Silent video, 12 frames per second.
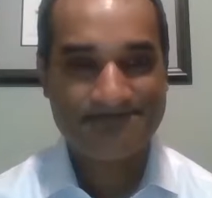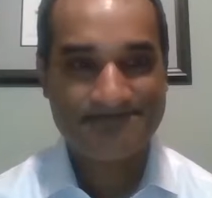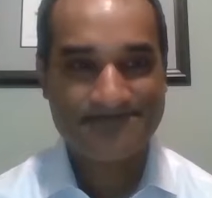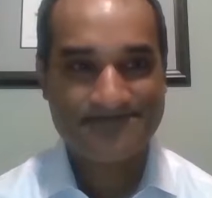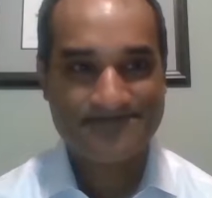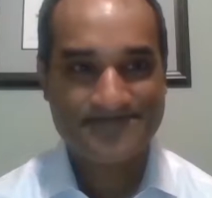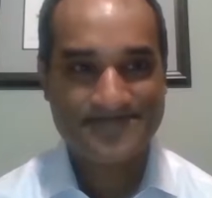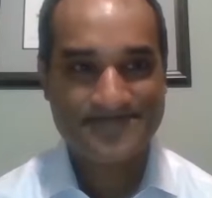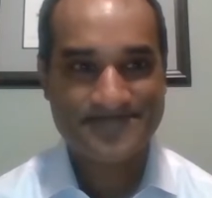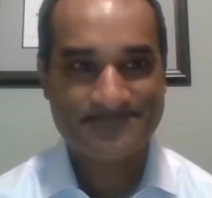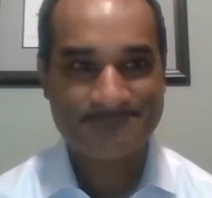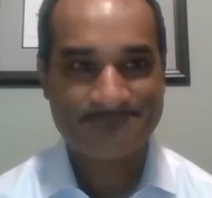
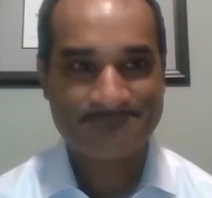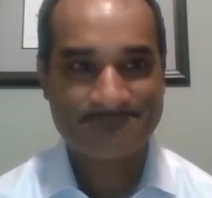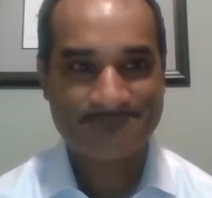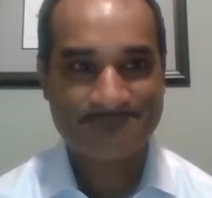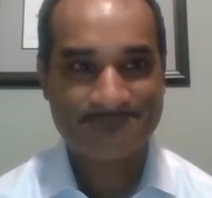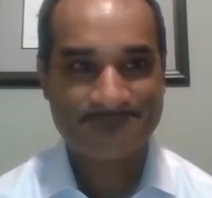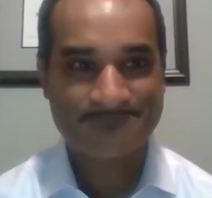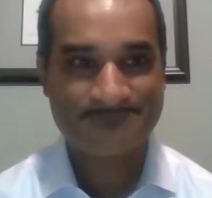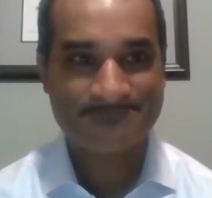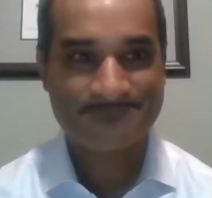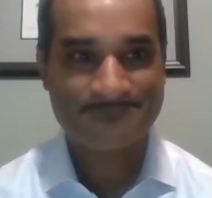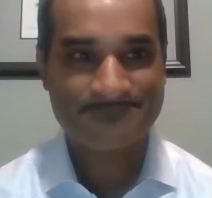
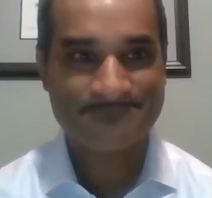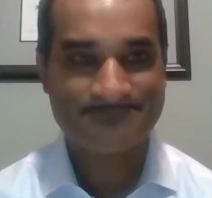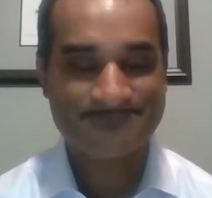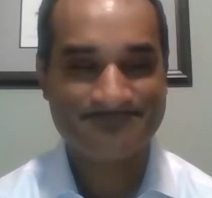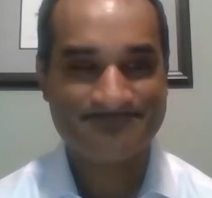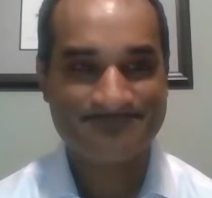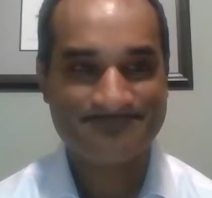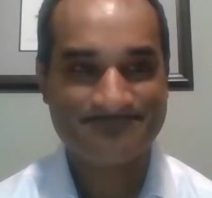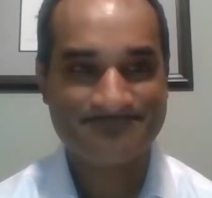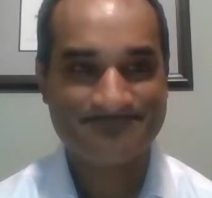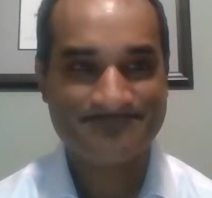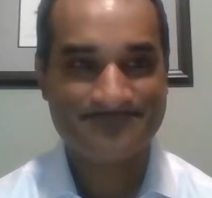
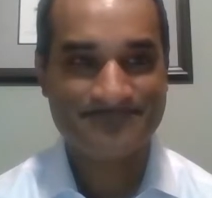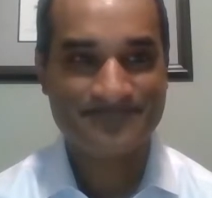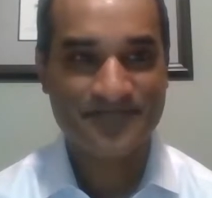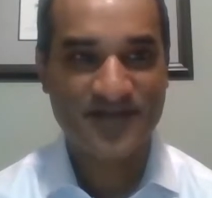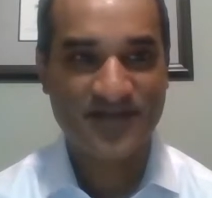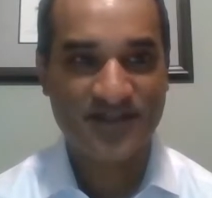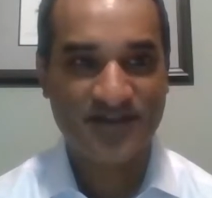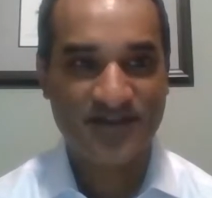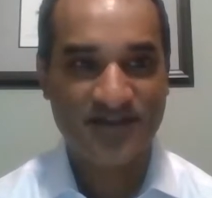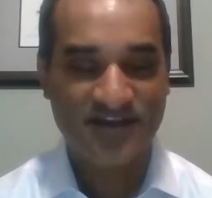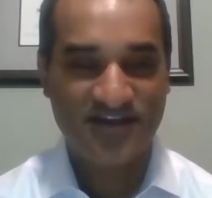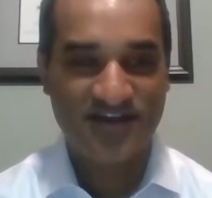
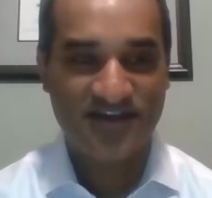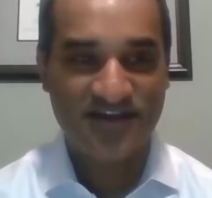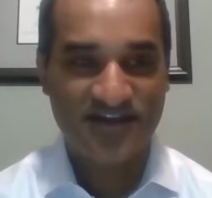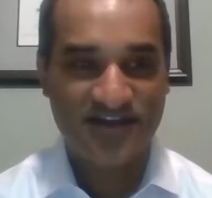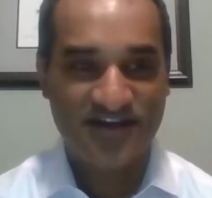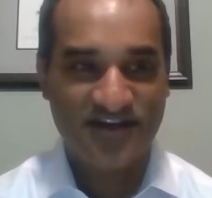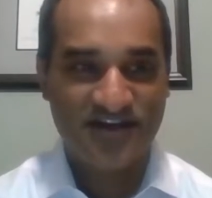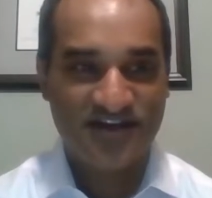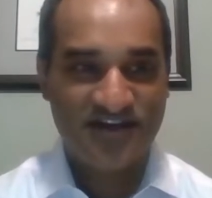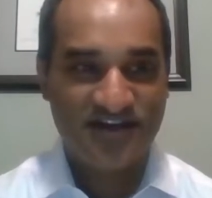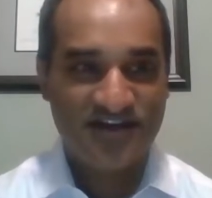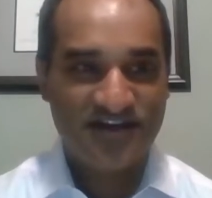
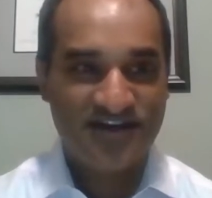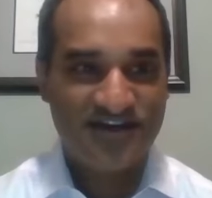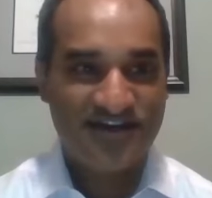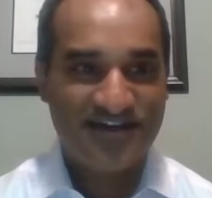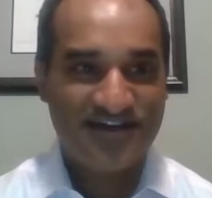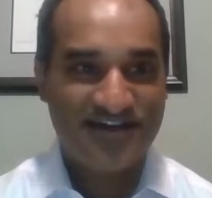No words are spoken by the person on screen.